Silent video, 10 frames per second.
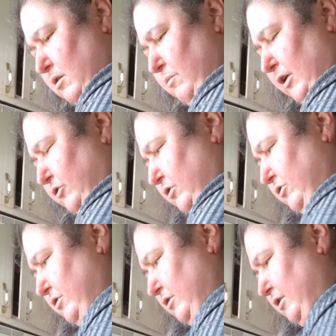My
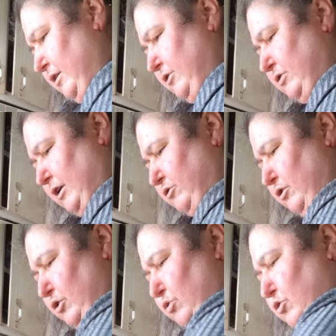sister Denise has a
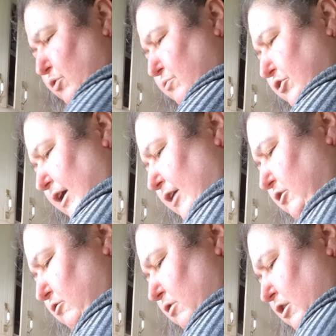YouTube channel,
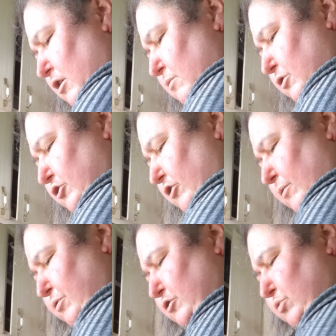but she only
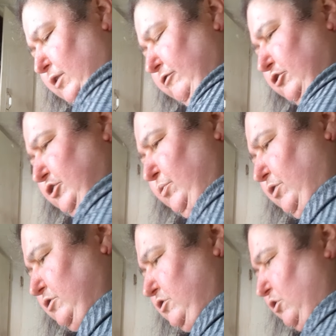puts whatever she
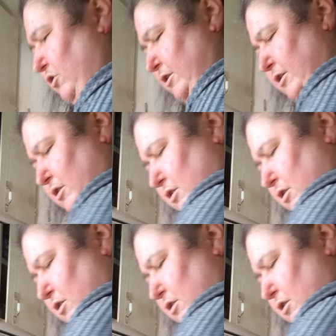wants on it,